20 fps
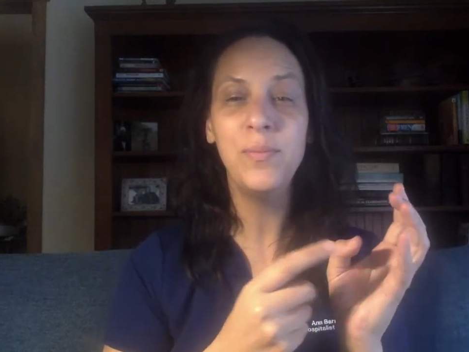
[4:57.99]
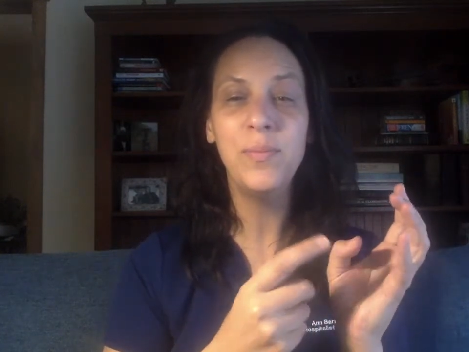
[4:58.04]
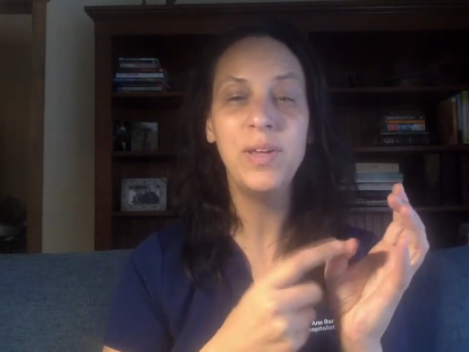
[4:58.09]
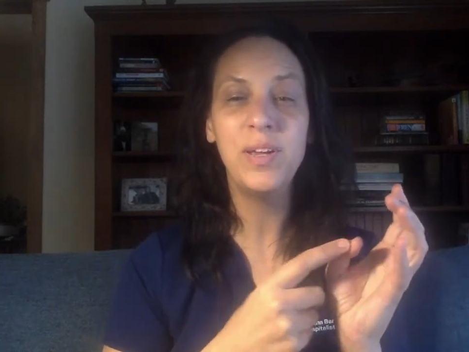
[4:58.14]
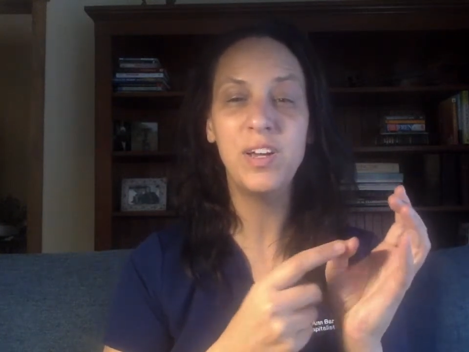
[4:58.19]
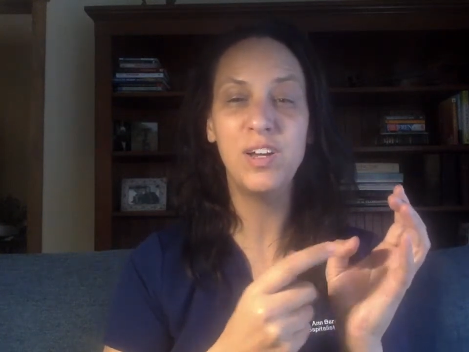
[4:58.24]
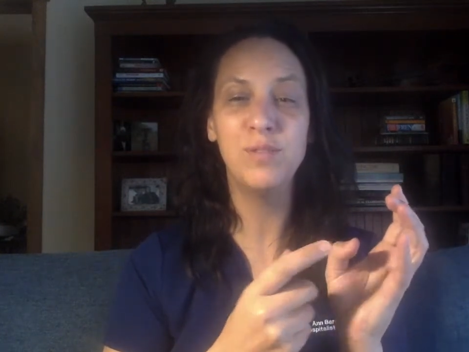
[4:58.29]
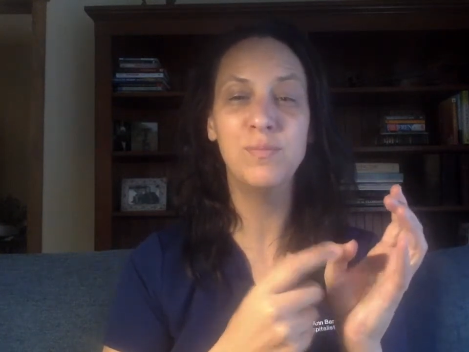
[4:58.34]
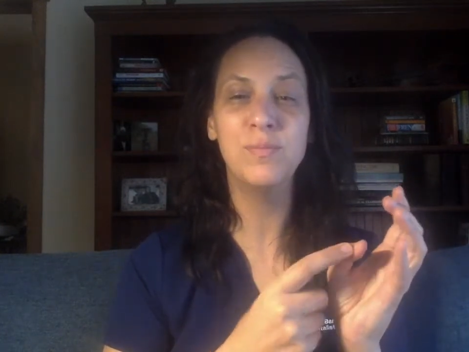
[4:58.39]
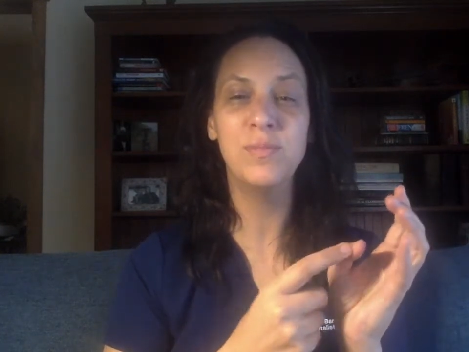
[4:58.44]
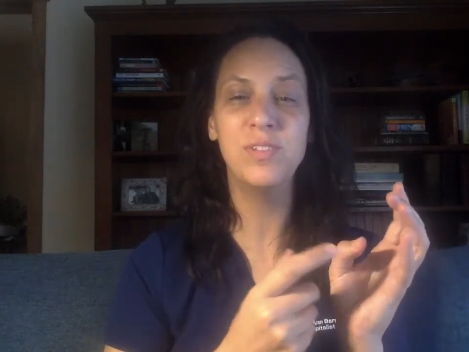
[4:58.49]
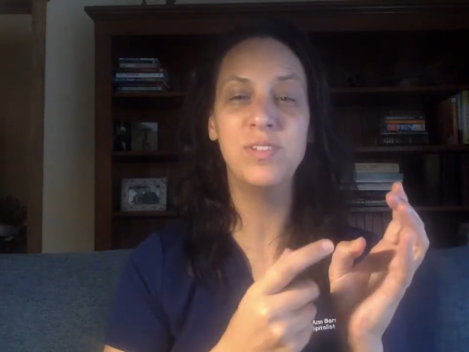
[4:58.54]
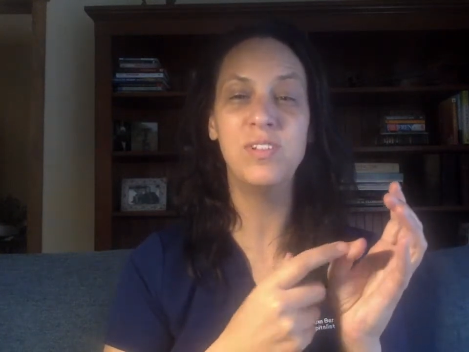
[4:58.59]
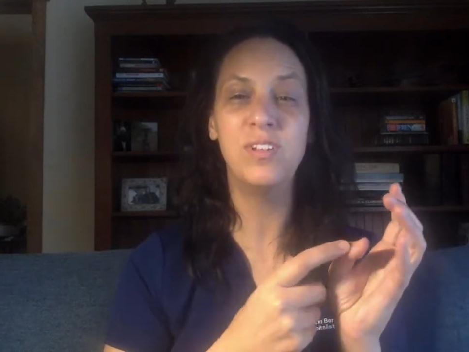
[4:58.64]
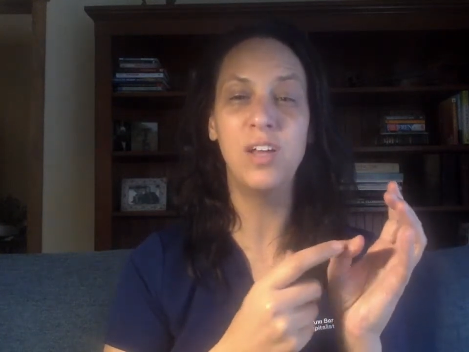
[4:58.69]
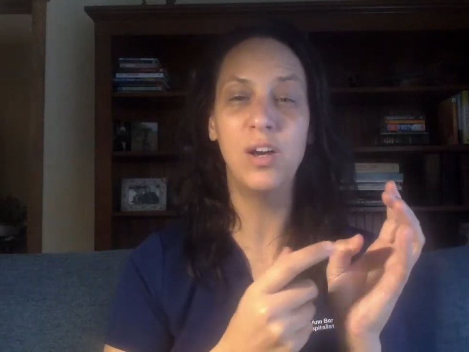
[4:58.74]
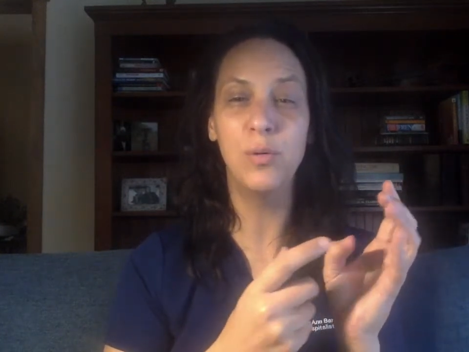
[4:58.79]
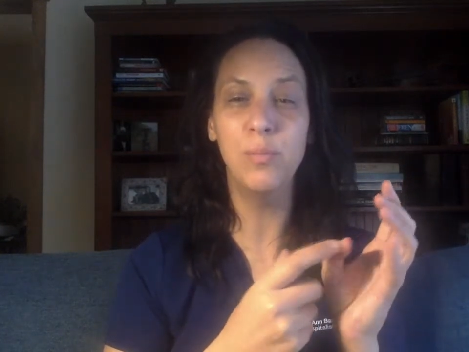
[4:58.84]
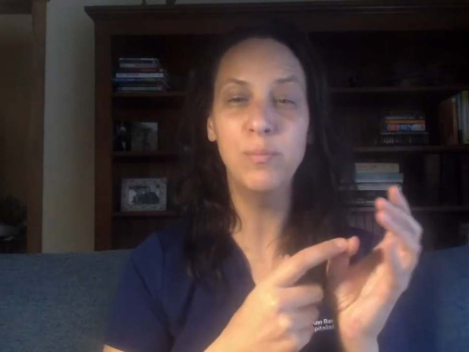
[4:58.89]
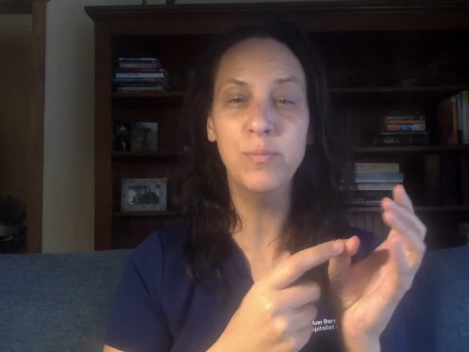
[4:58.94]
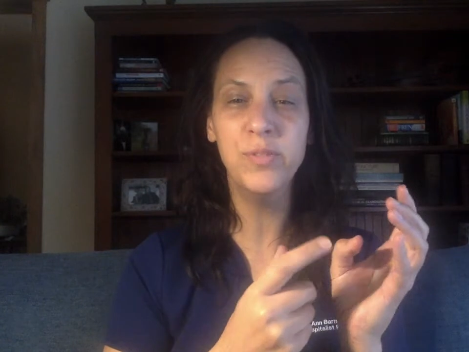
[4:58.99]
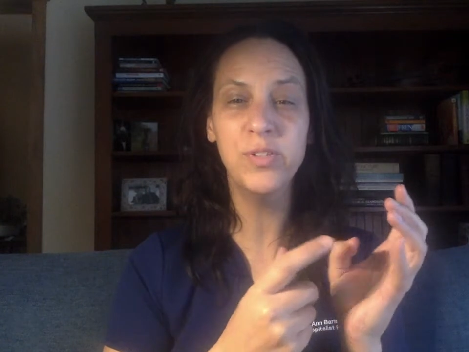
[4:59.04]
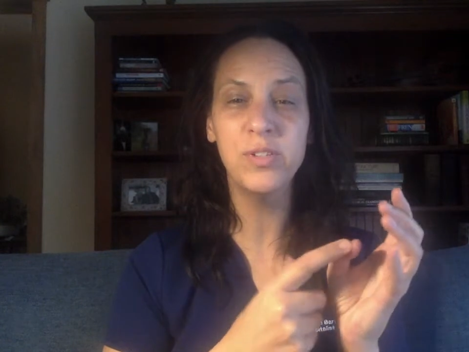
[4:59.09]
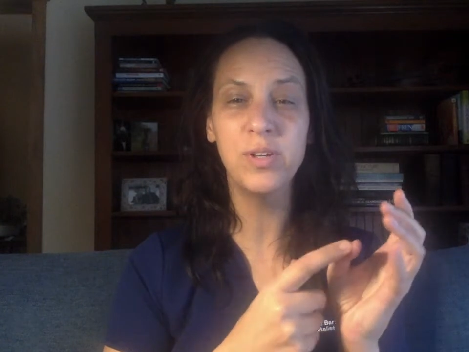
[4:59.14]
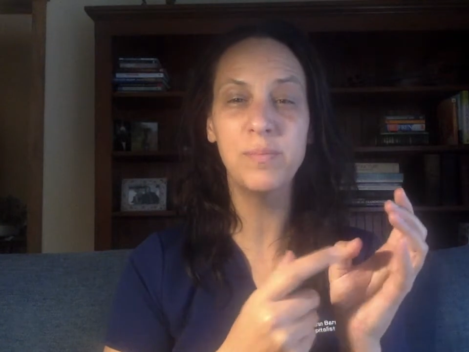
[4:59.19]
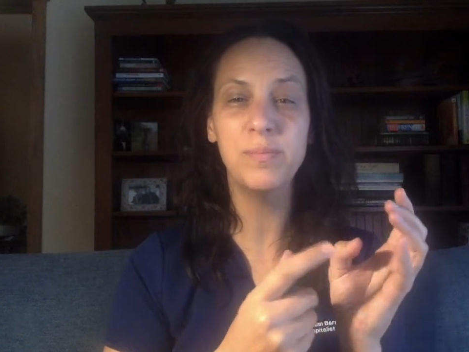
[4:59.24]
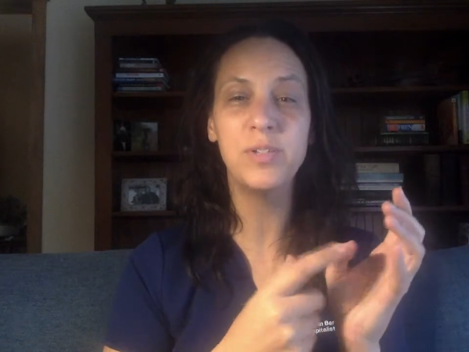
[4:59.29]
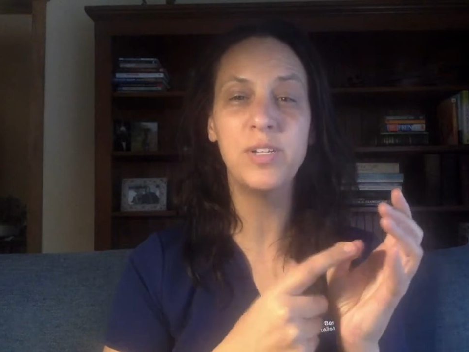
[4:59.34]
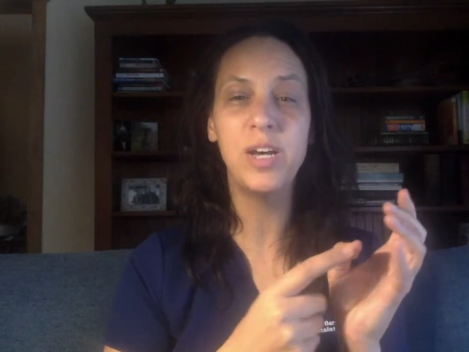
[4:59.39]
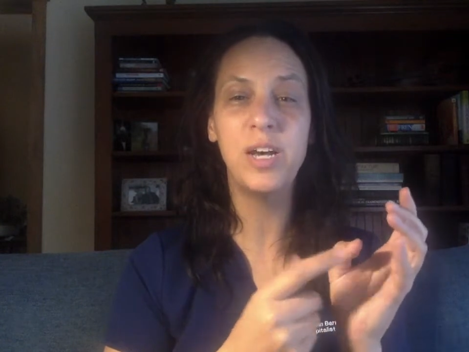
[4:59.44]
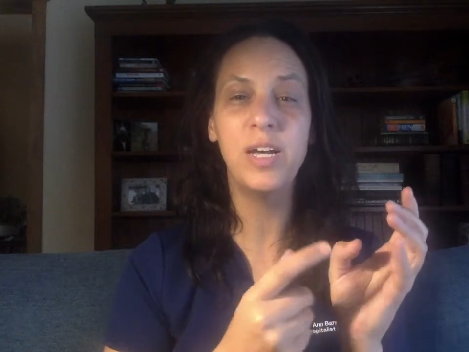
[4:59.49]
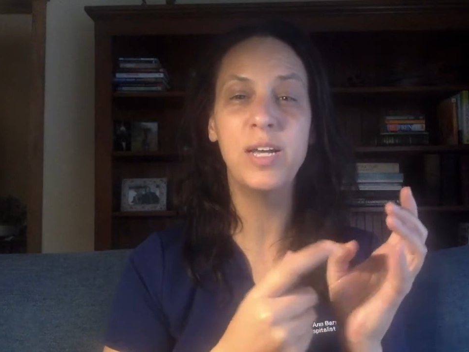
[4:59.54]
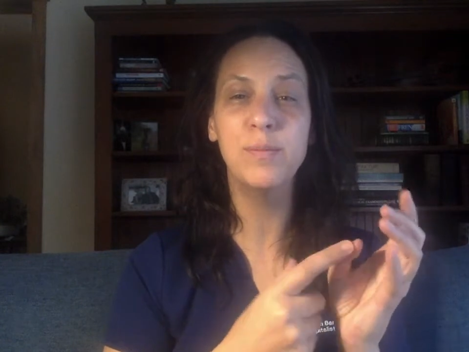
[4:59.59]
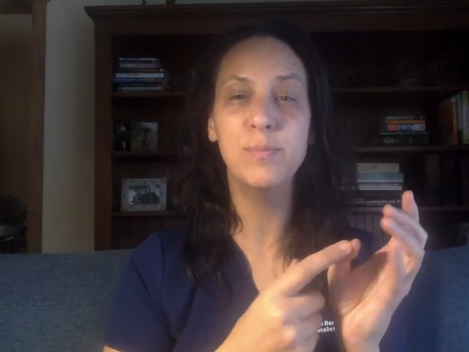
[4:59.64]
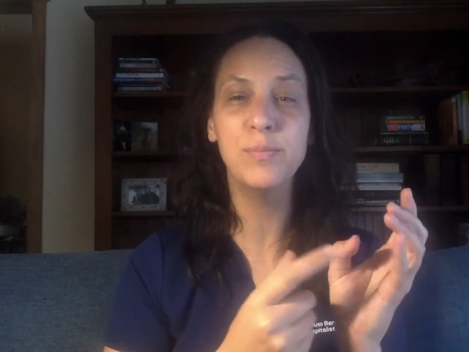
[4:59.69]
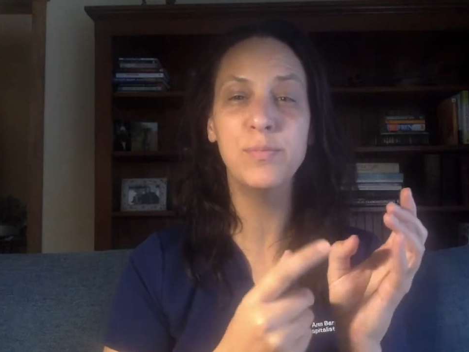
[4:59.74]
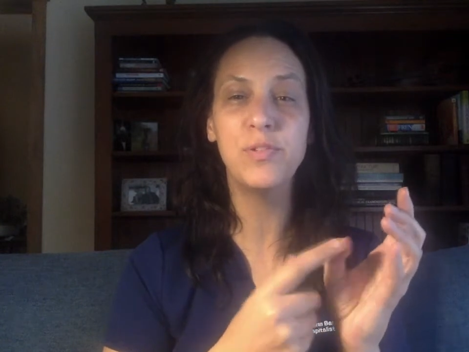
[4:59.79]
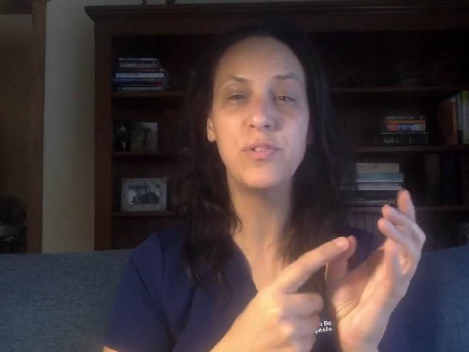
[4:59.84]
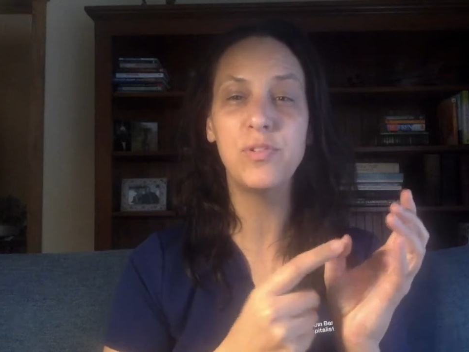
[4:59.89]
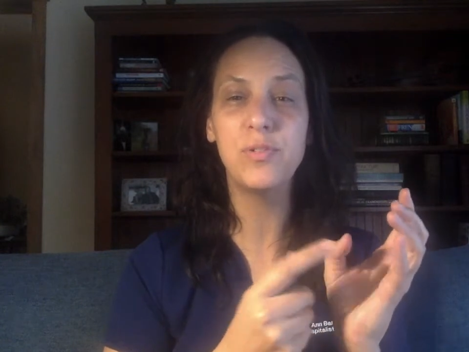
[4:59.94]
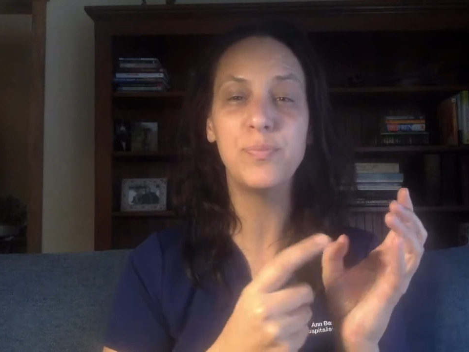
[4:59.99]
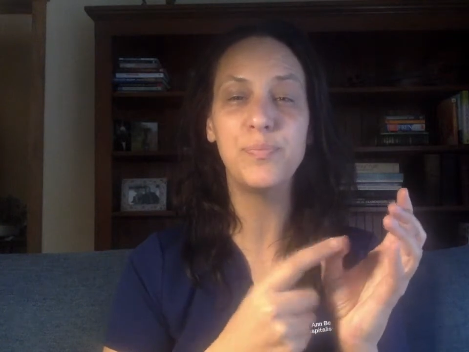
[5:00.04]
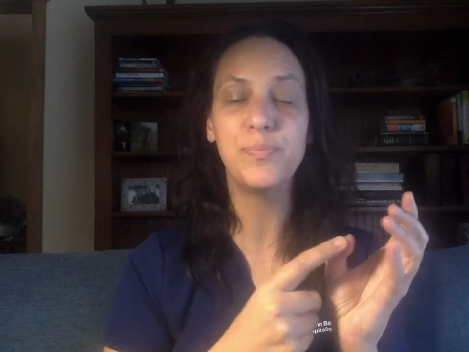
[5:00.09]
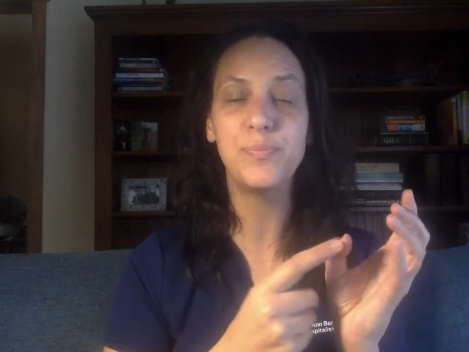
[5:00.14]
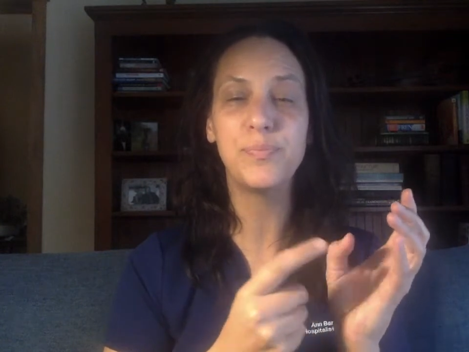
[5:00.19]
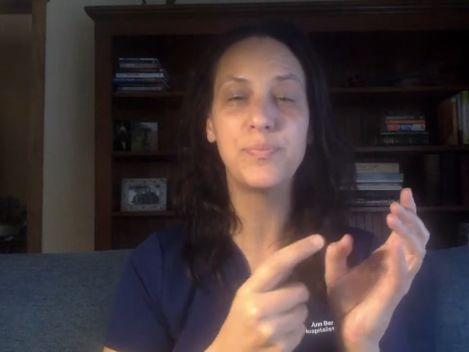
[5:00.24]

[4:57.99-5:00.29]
becomes numb sometimes.